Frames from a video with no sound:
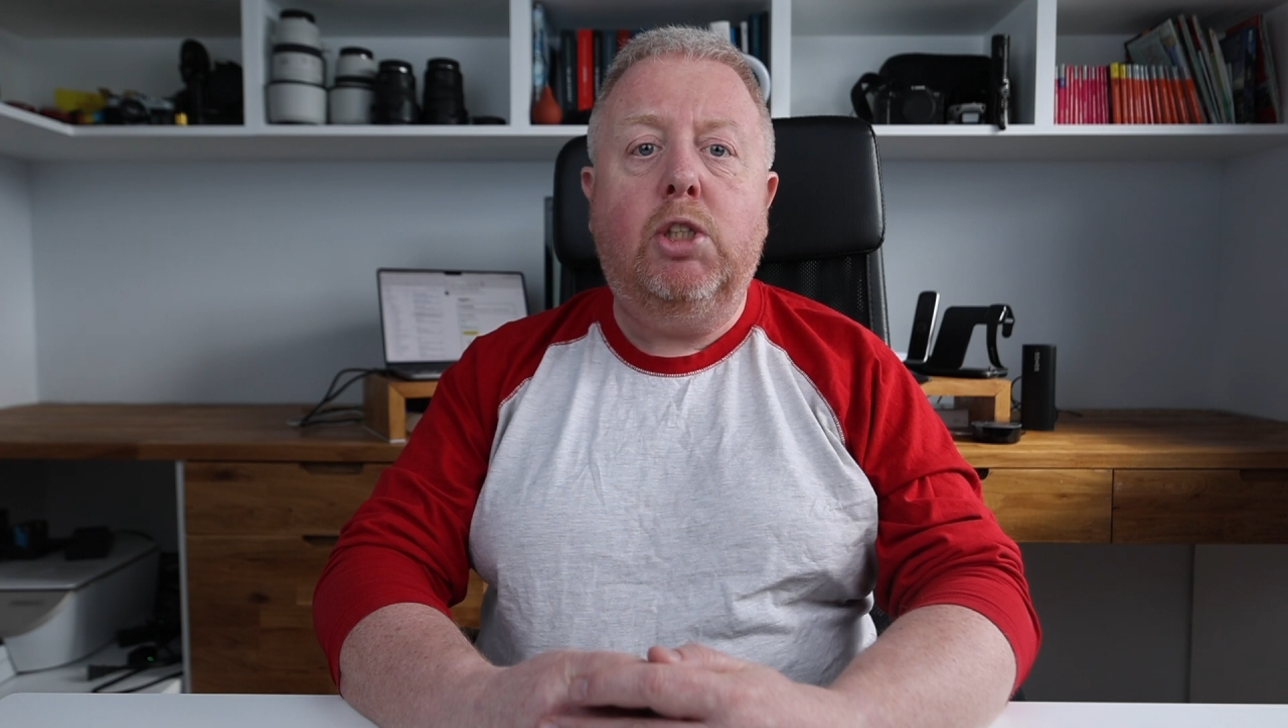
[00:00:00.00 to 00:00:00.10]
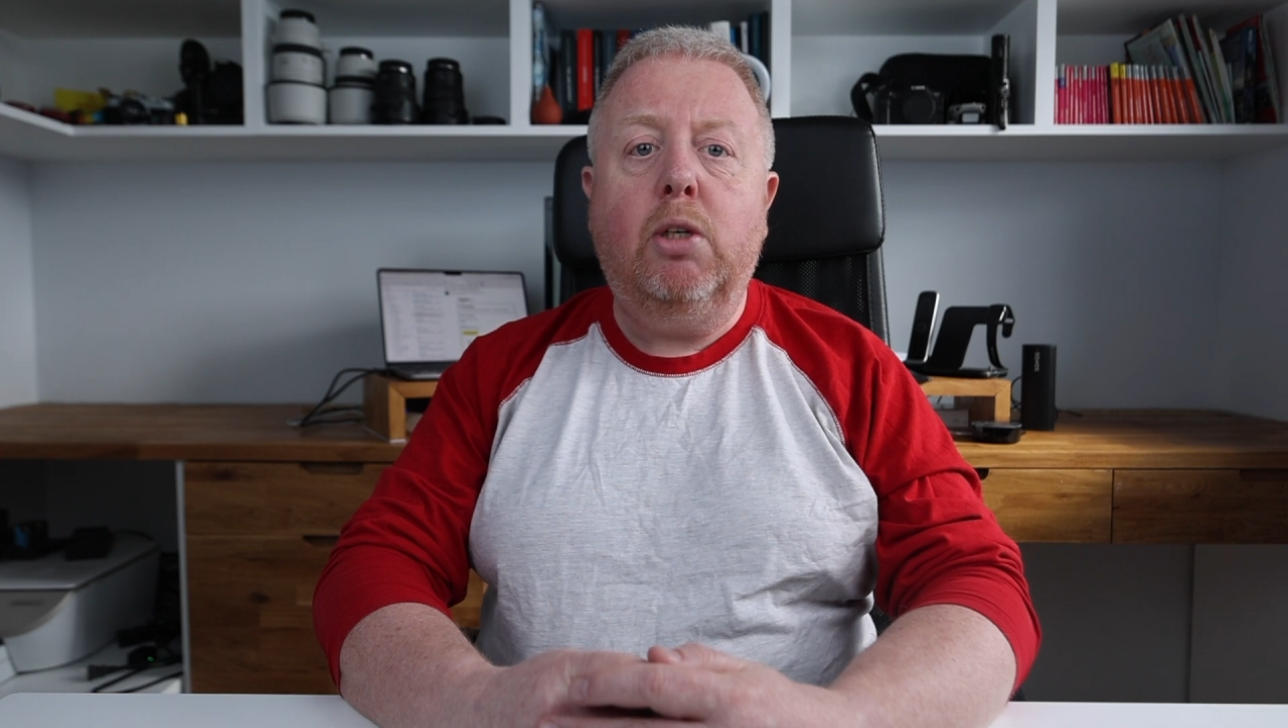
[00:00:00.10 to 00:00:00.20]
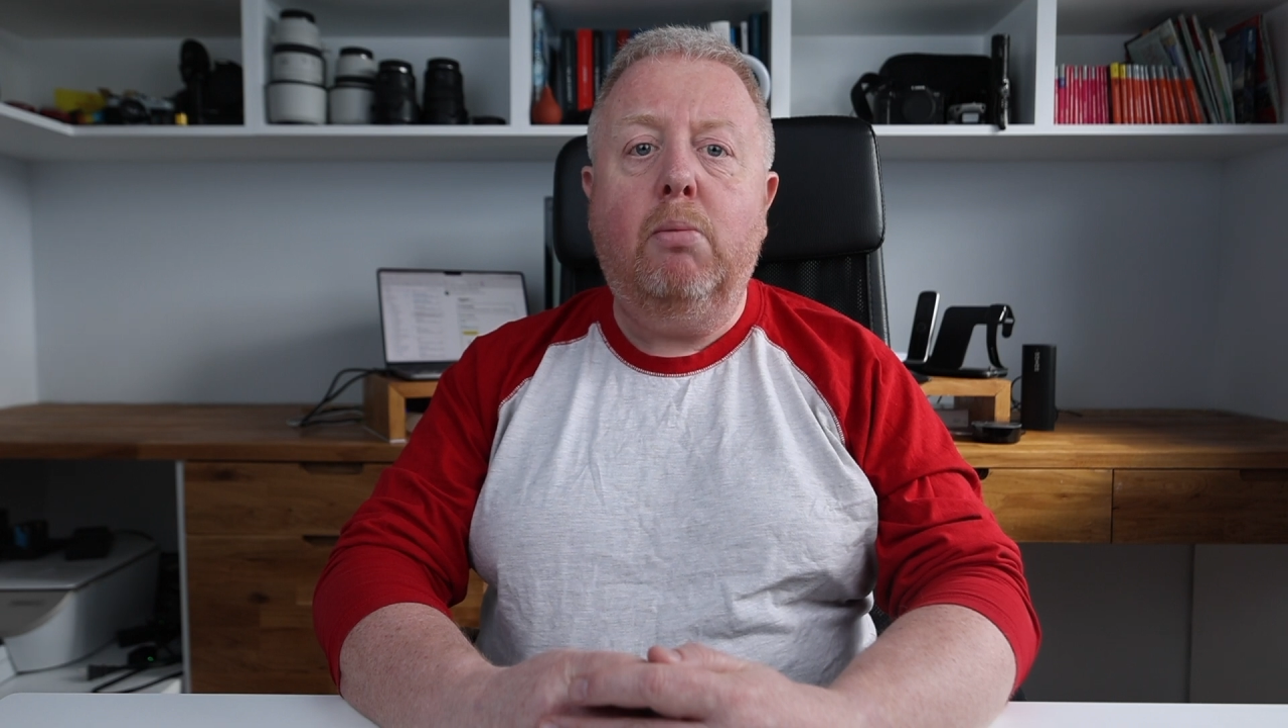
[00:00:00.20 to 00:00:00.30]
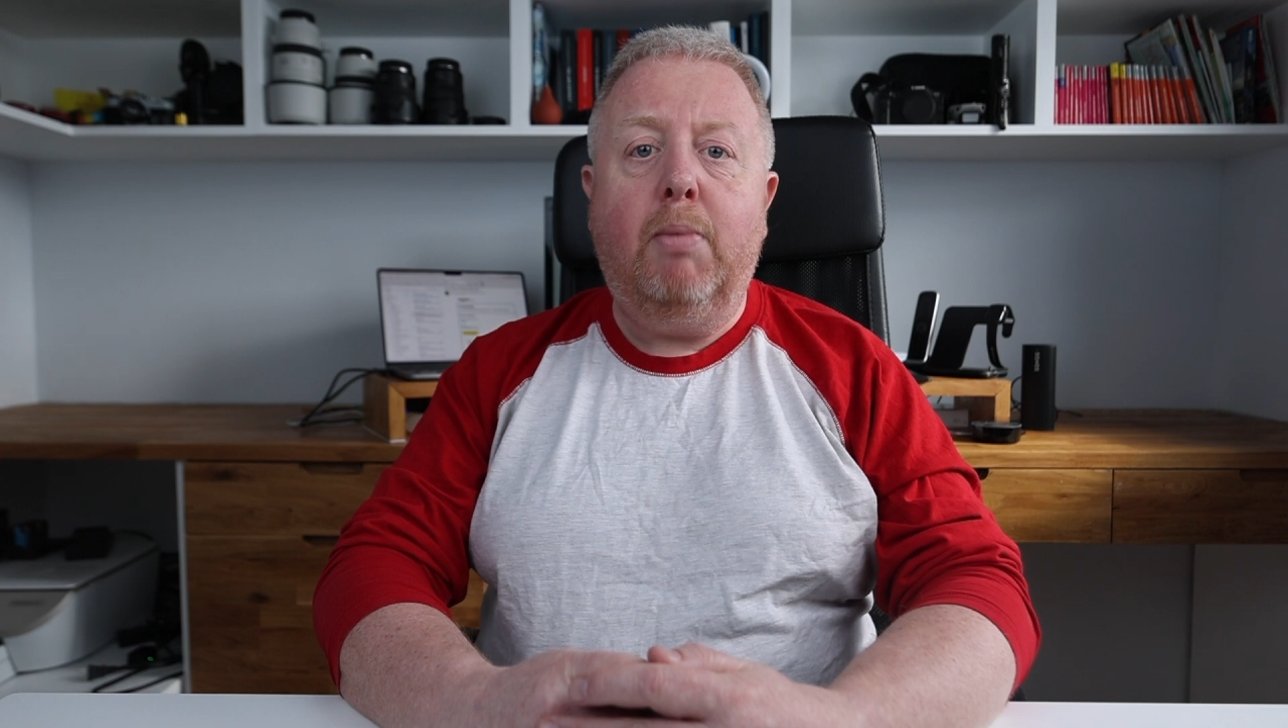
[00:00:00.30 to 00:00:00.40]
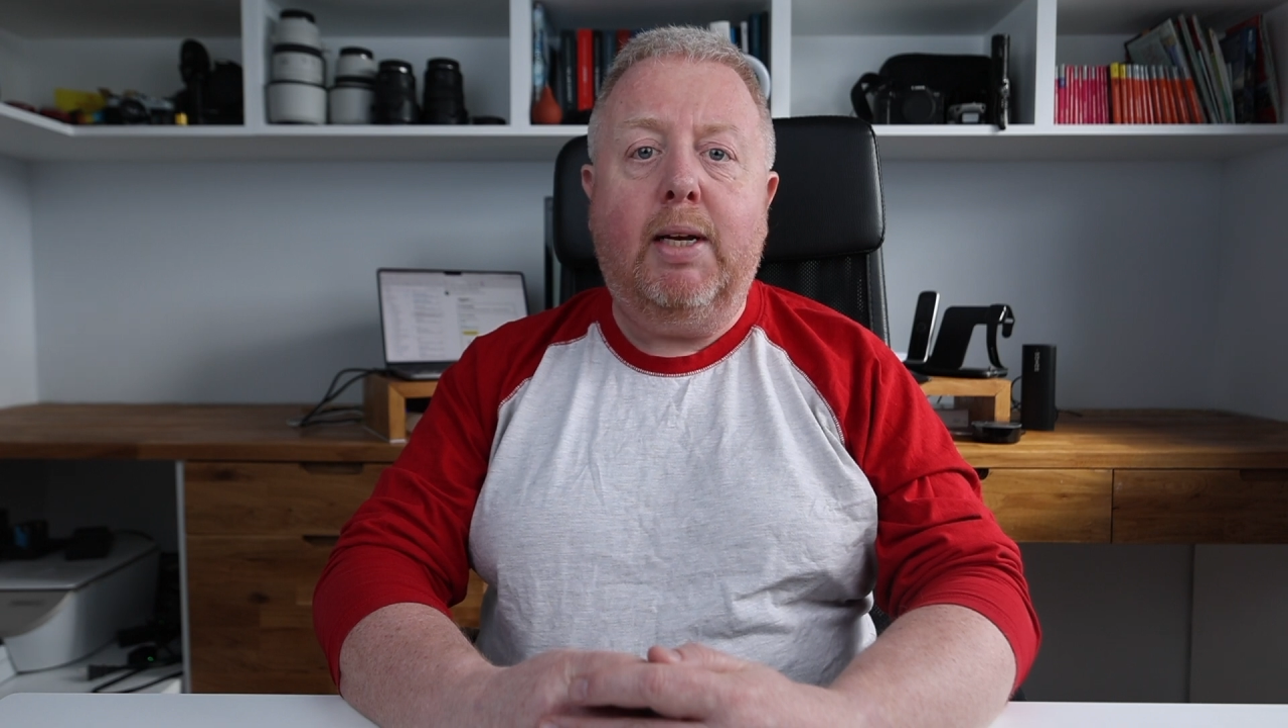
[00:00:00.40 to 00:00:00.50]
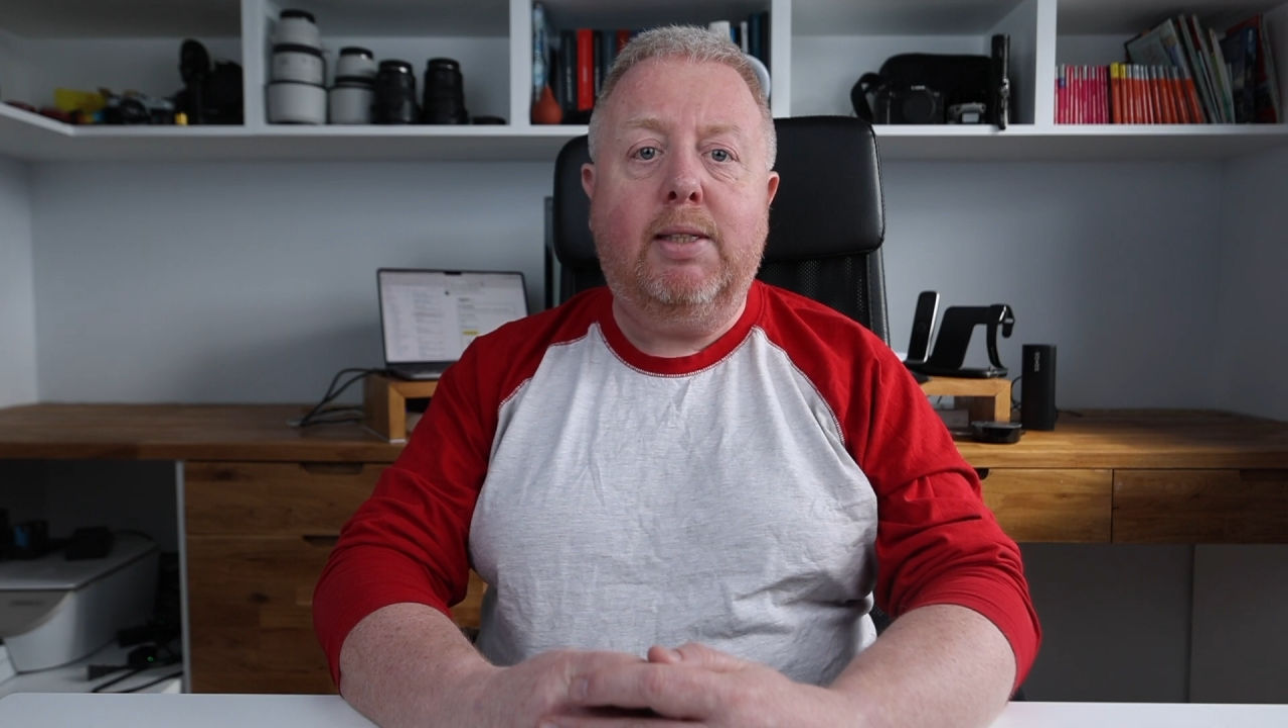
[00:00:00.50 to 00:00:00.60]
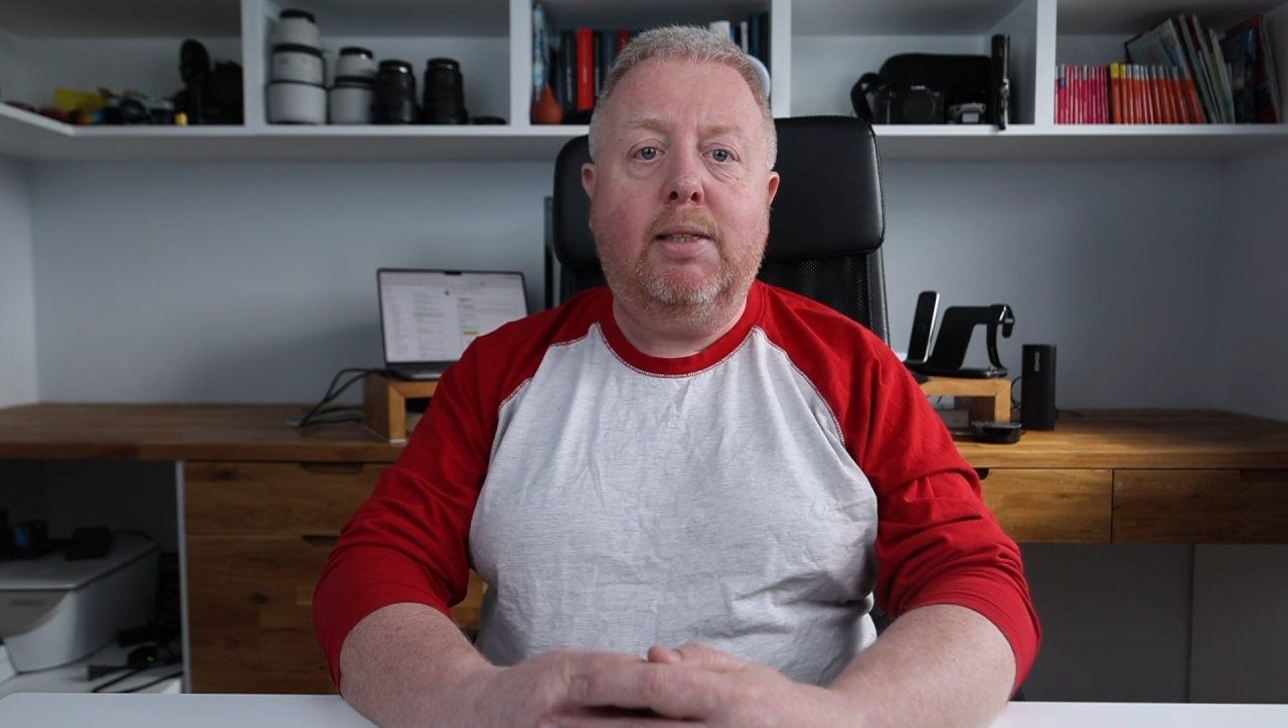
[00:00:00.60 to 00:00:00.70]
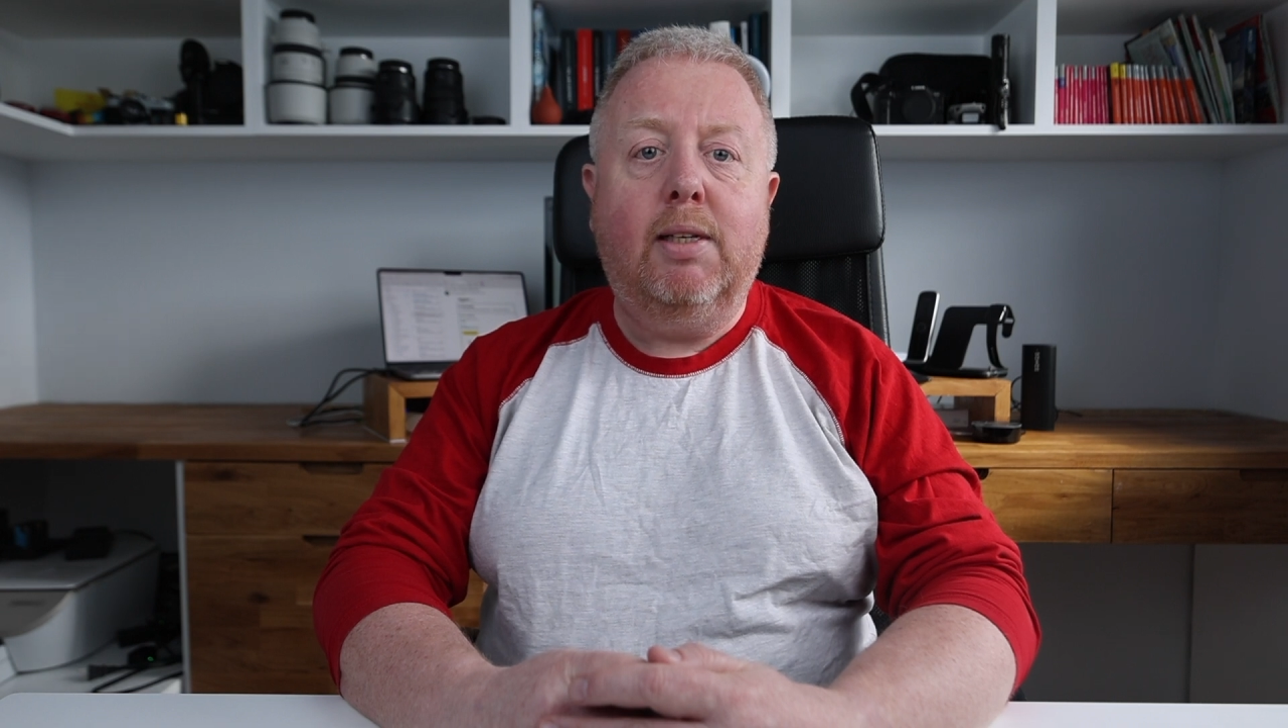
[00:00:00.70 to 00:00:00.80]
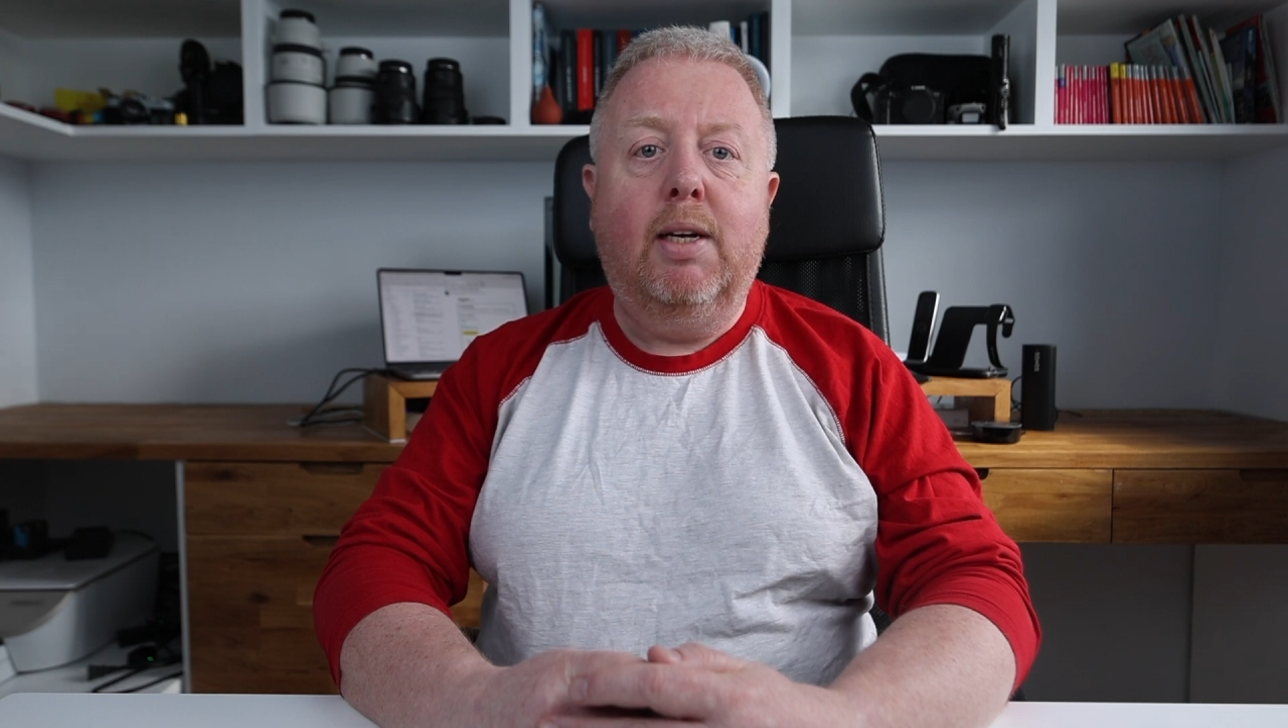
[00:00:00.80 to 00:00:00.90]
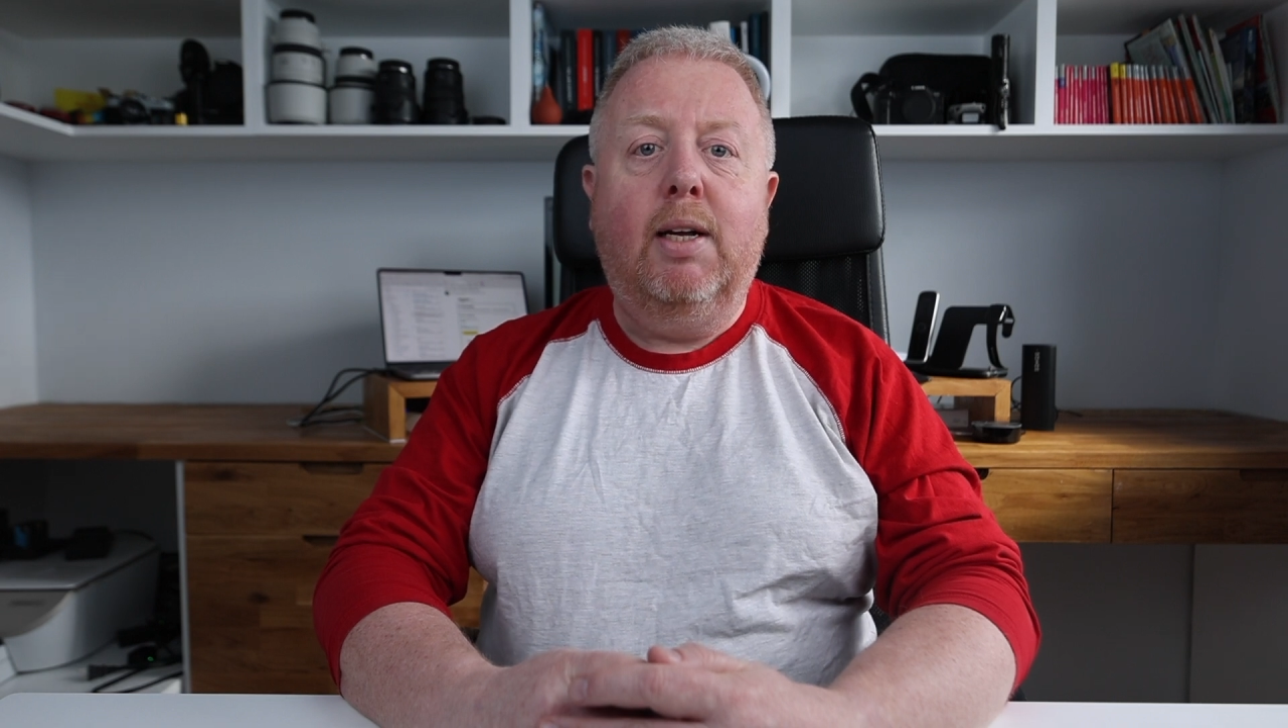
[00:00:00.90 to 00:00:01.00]
you shouldn't
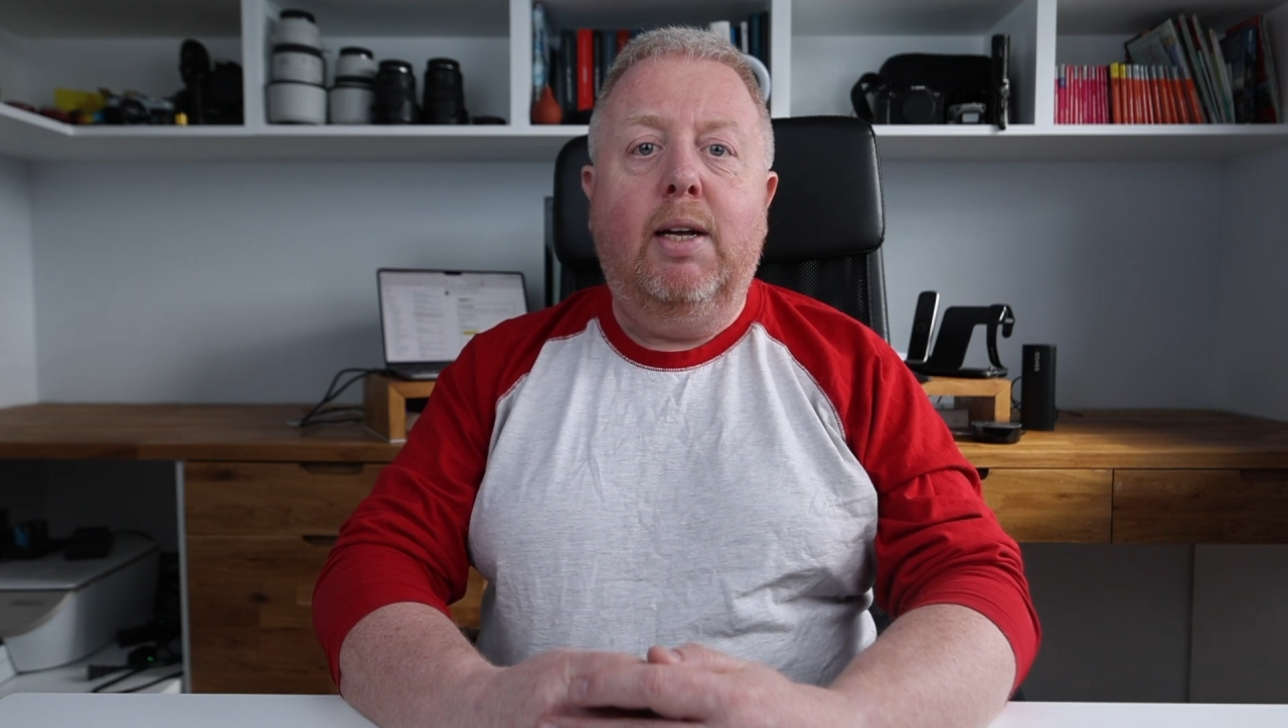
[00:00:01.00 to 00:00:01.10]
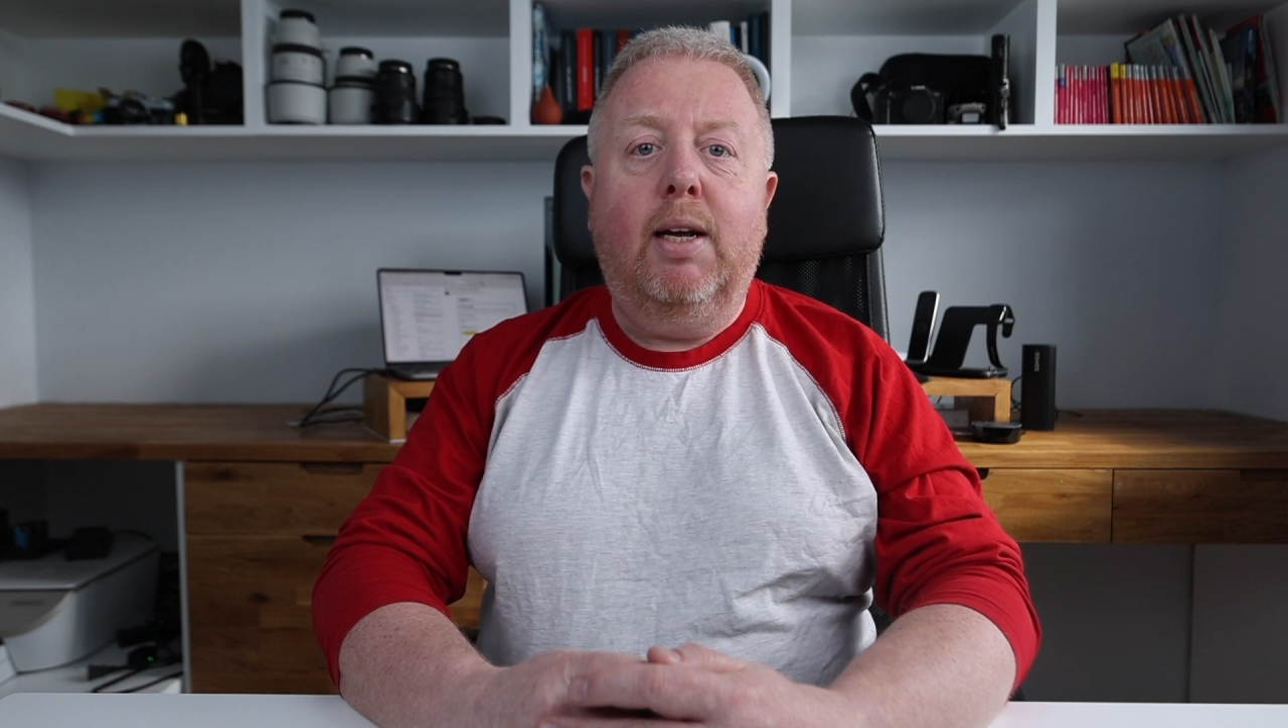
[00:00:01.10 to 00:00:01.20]
miss.